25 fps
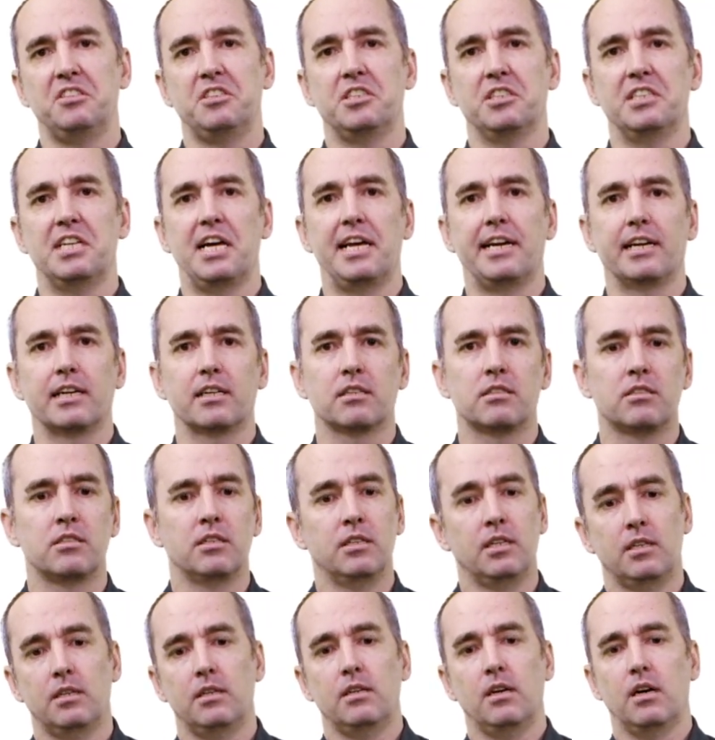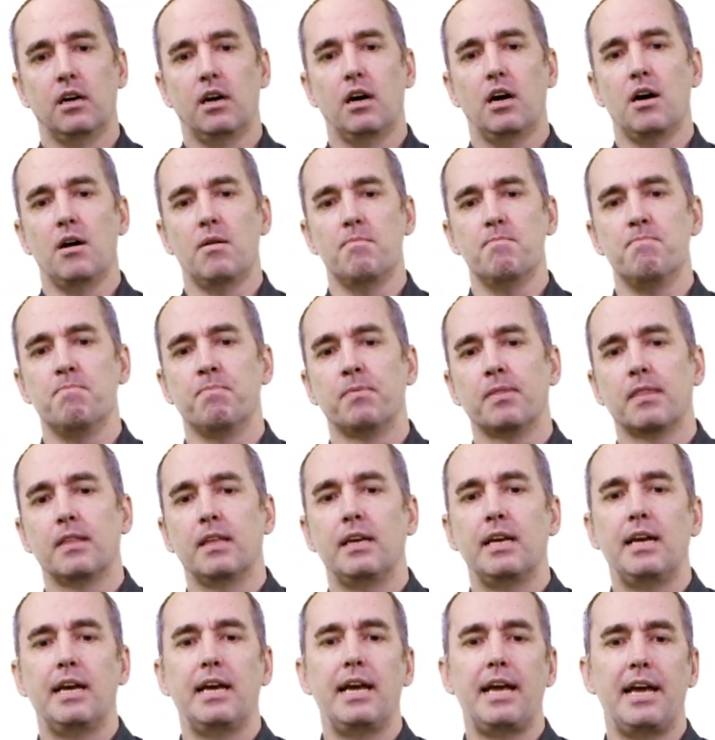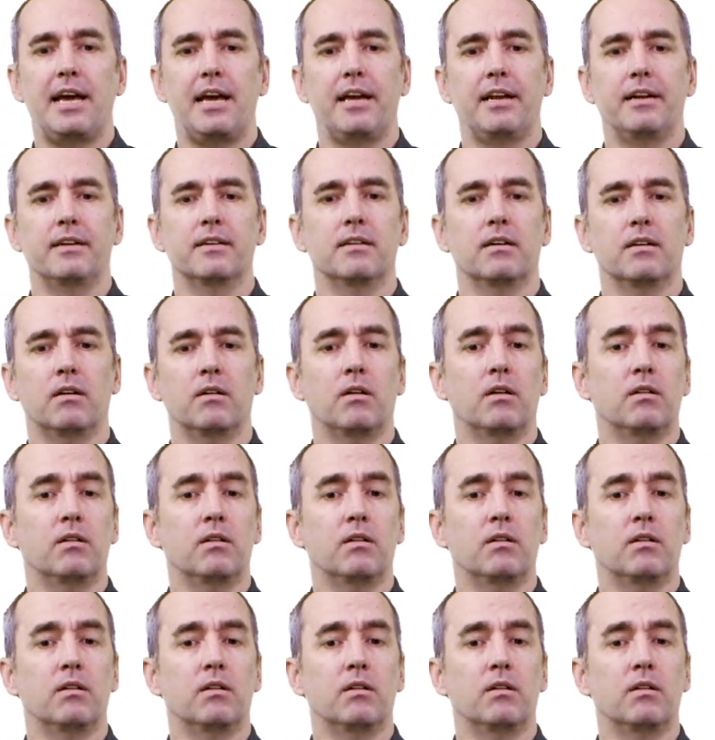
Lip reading: genetics and